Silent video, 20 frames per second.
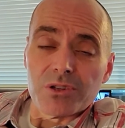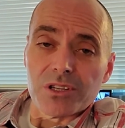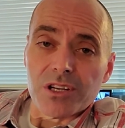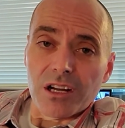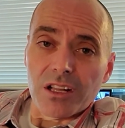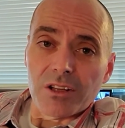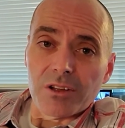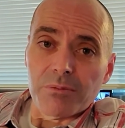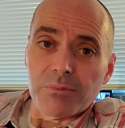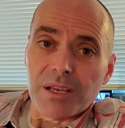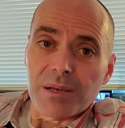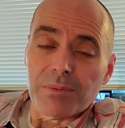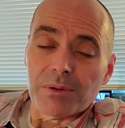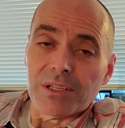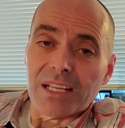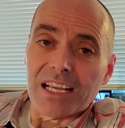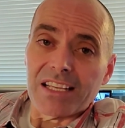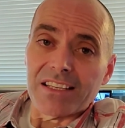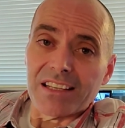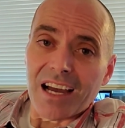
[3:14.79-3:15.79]
or call other
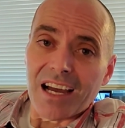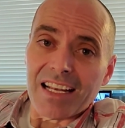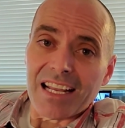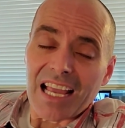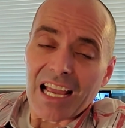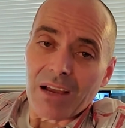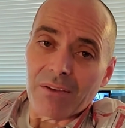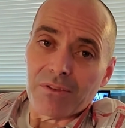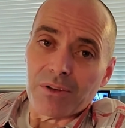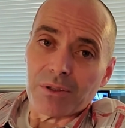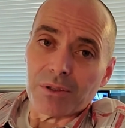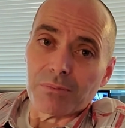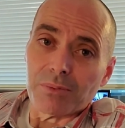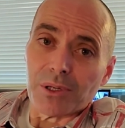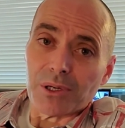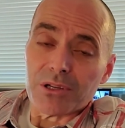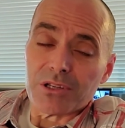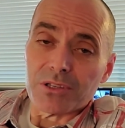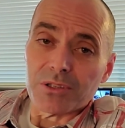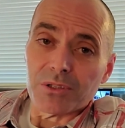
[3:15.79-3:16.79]
people and not have your
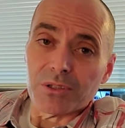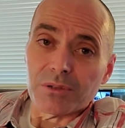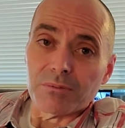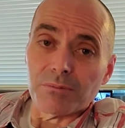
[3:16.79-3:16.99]
personal